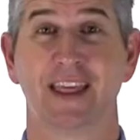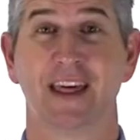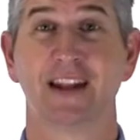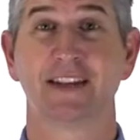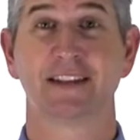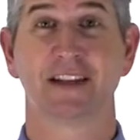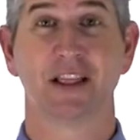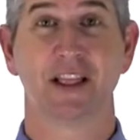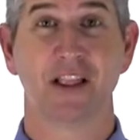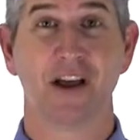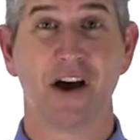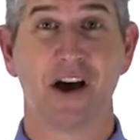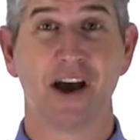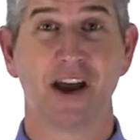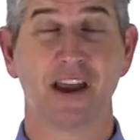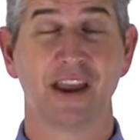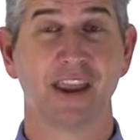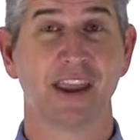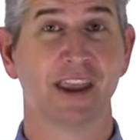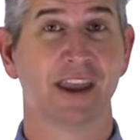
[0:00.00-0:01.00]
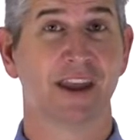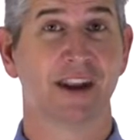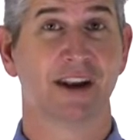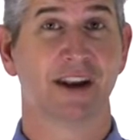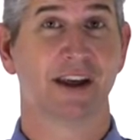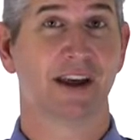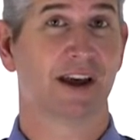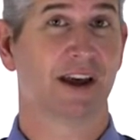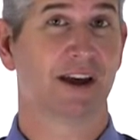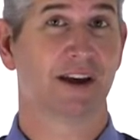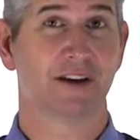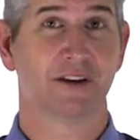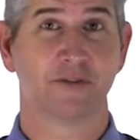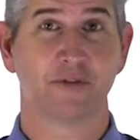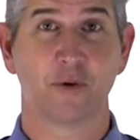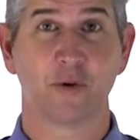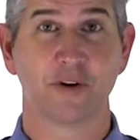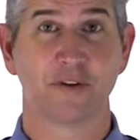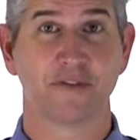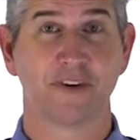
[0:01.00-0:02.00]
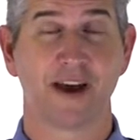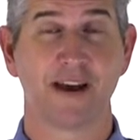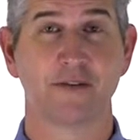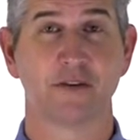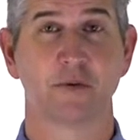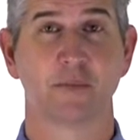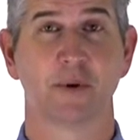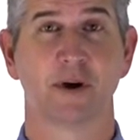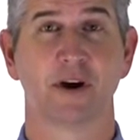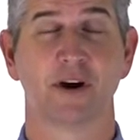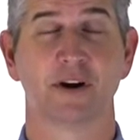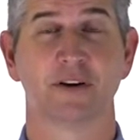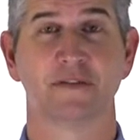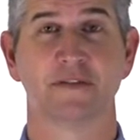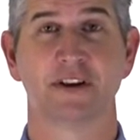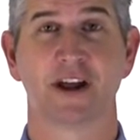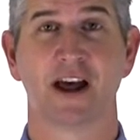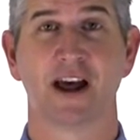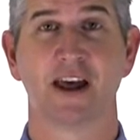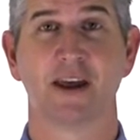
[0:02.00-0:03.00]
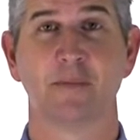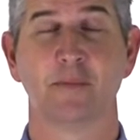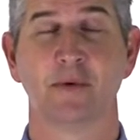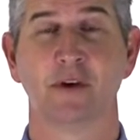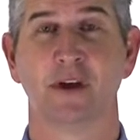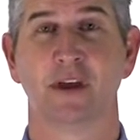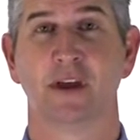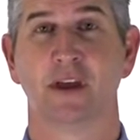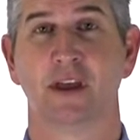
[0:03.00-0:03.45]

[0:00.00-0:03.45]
That is a lot in a 4 to 5 year period of time